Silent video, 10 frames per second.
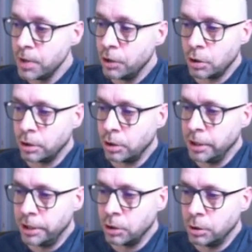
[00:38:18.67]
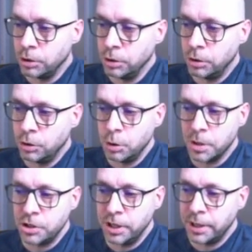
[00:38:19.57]
So I don't need to go into too
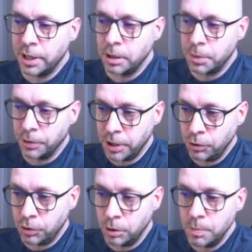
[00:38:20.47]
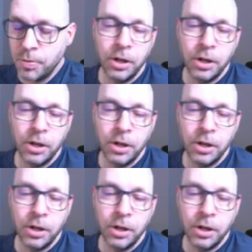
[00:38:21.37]
much detail about these two.